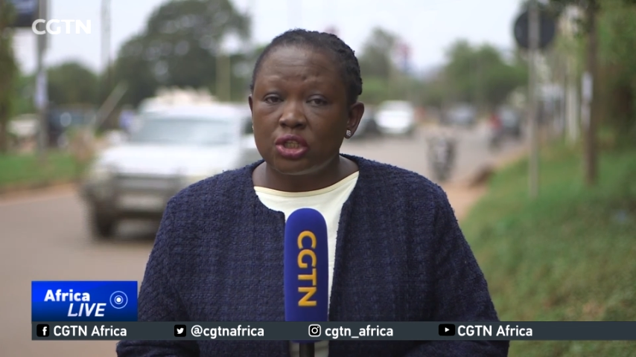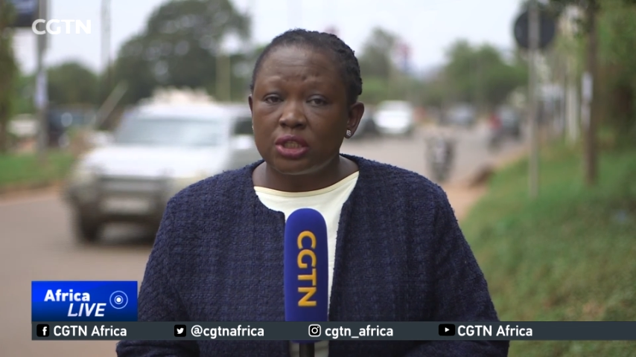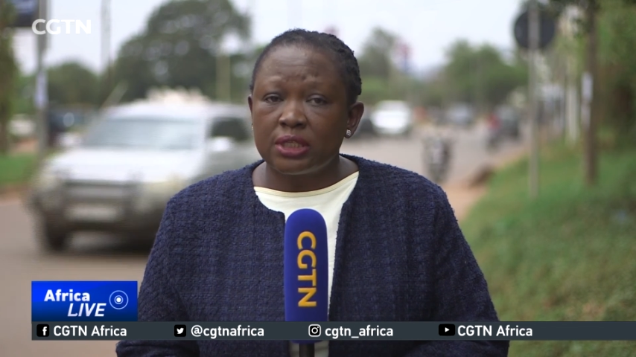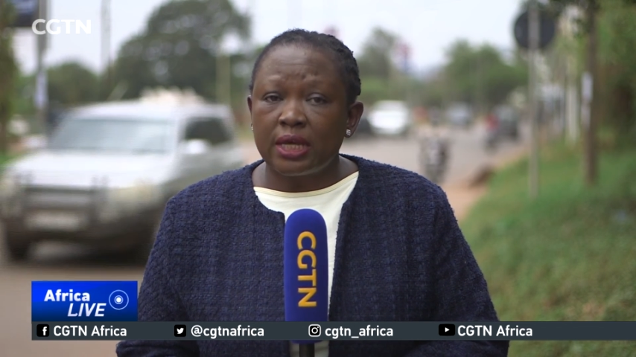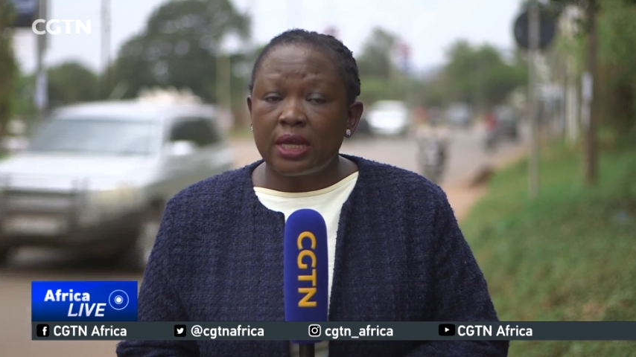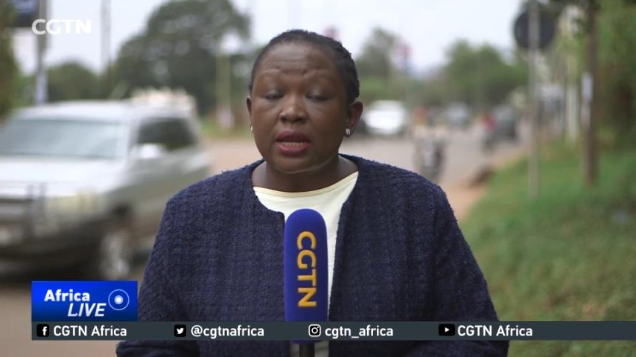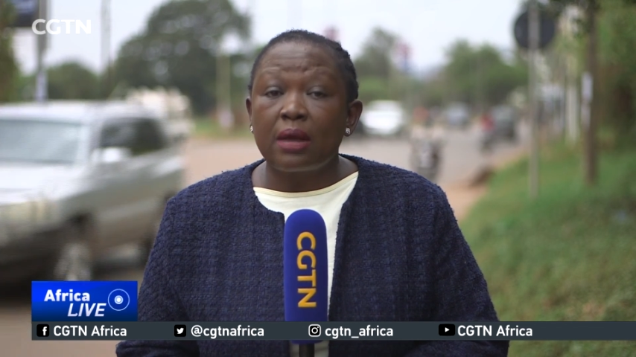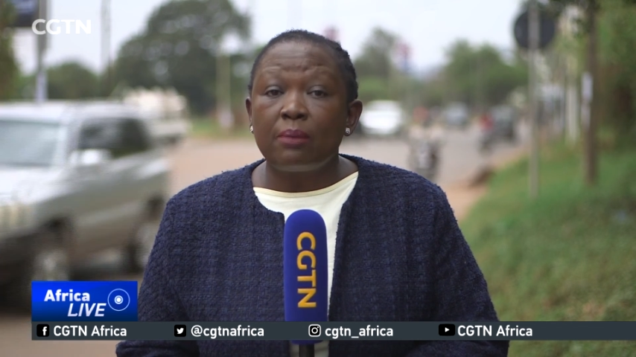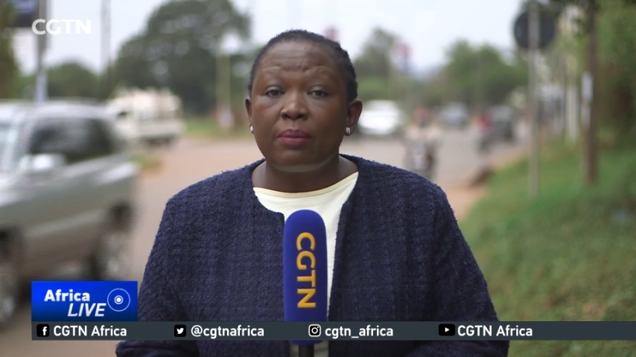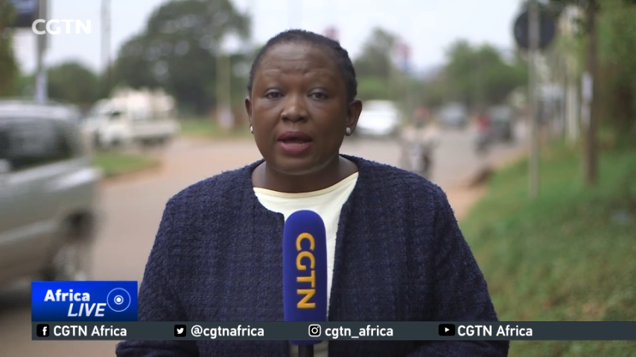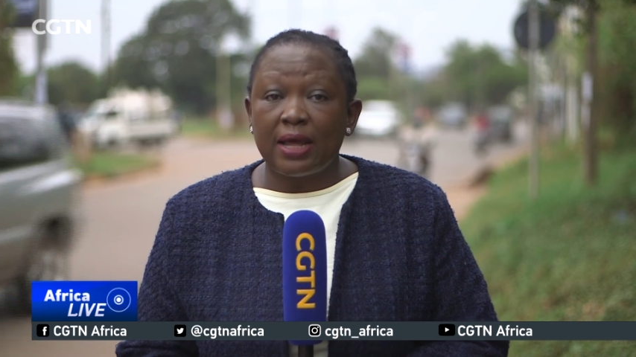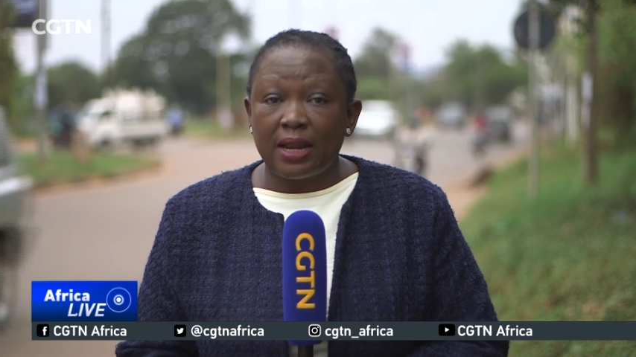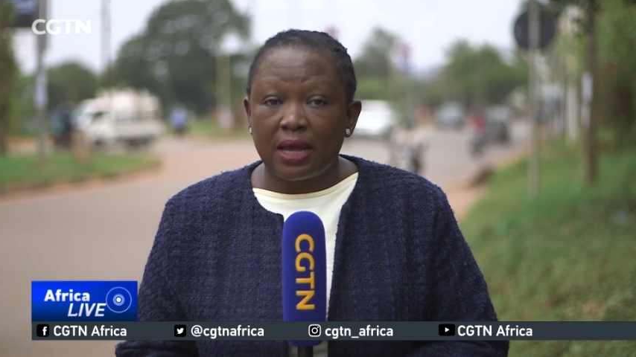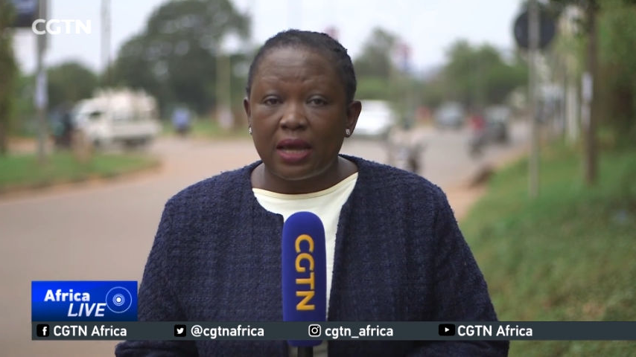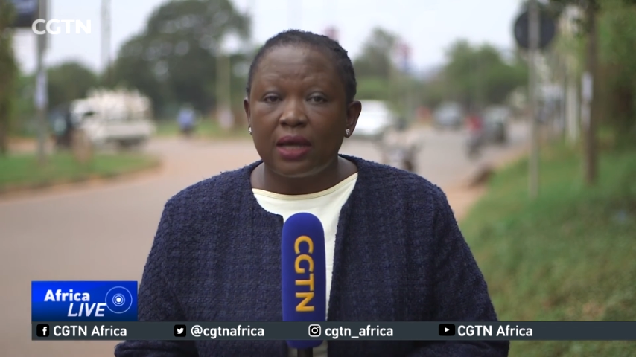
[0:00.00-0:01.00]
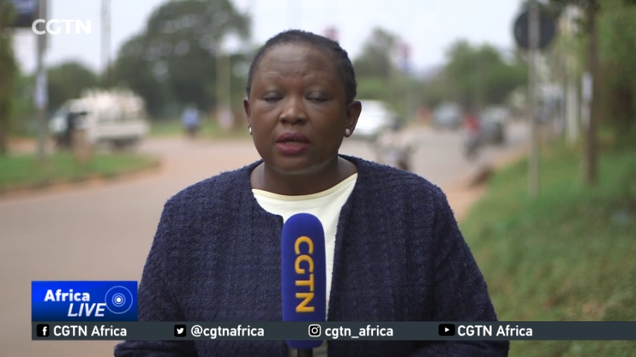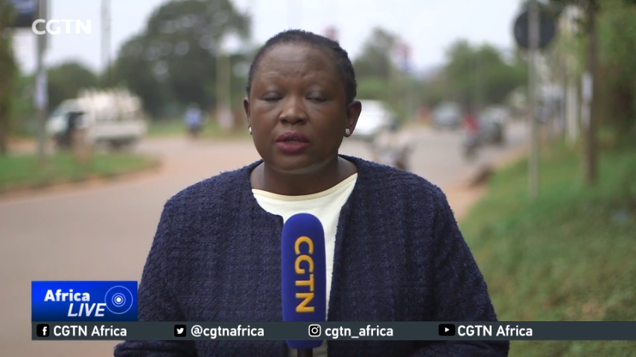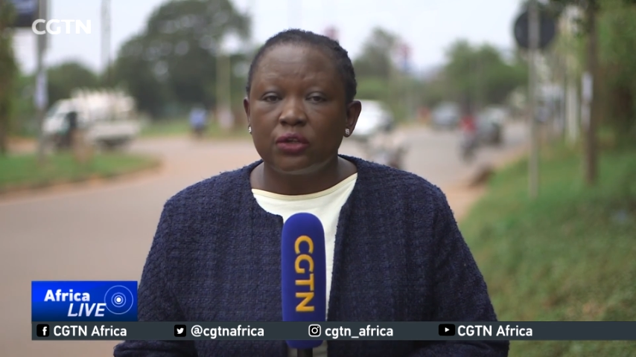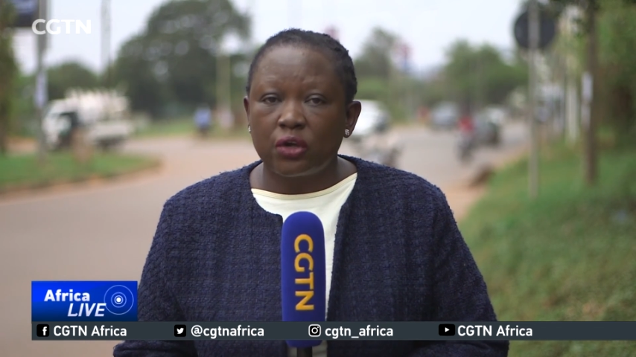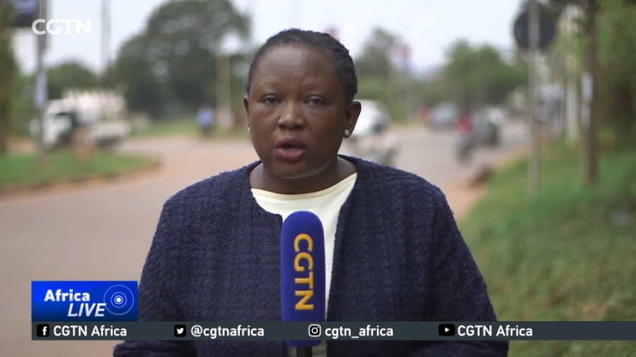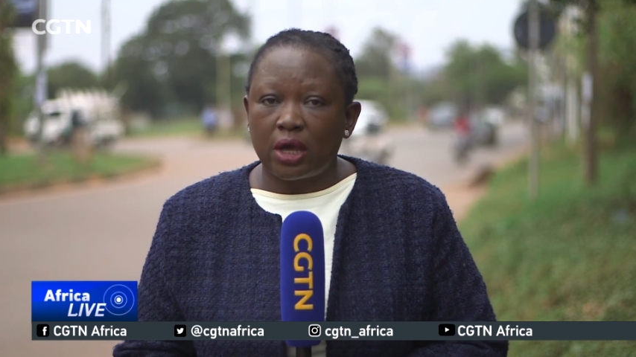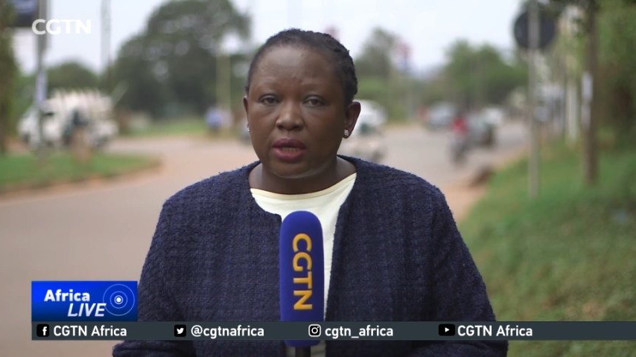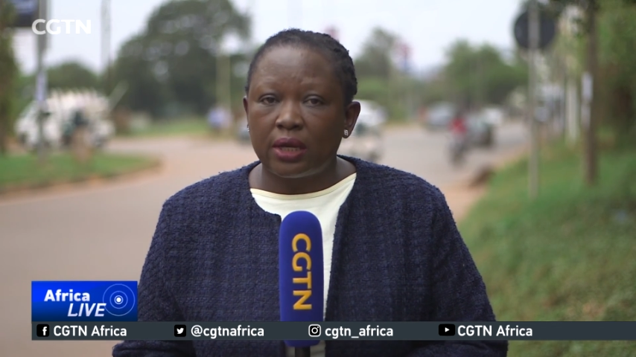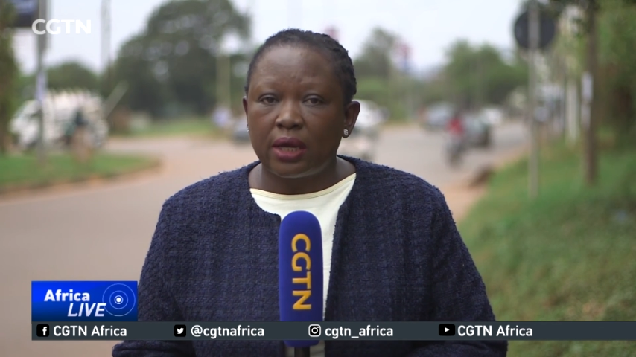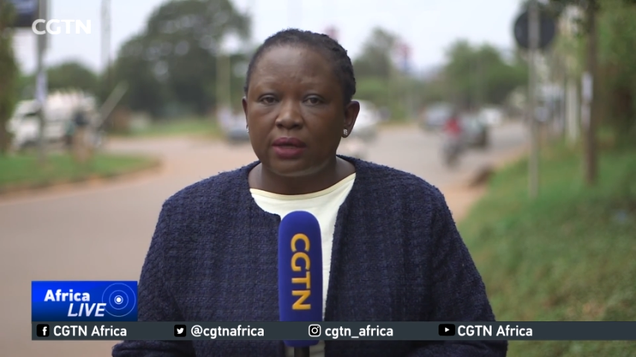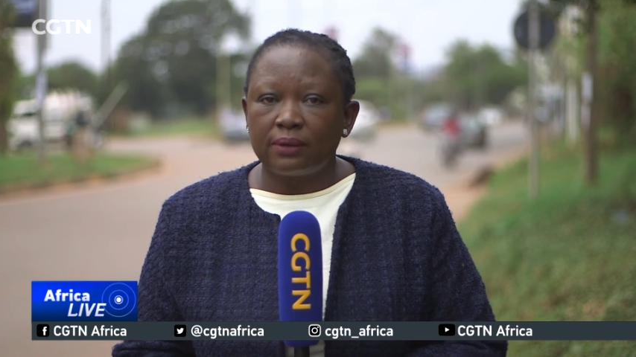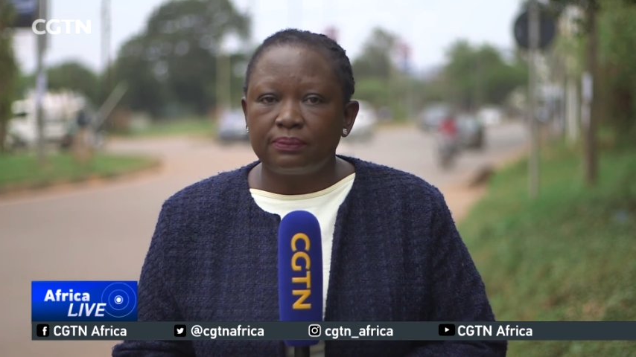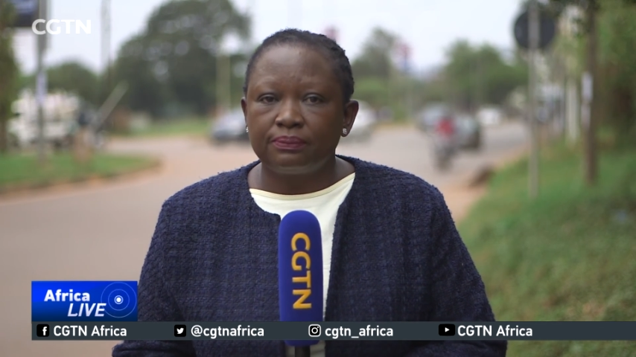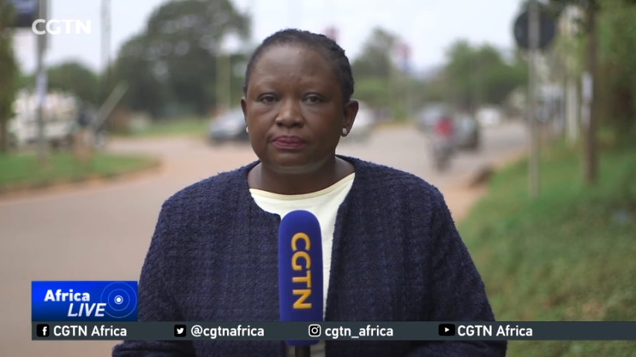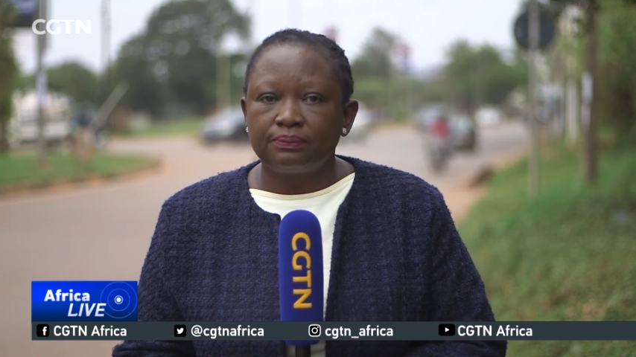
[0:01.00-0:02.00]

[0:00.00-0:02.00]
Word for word: G T N Kampala, Uganda.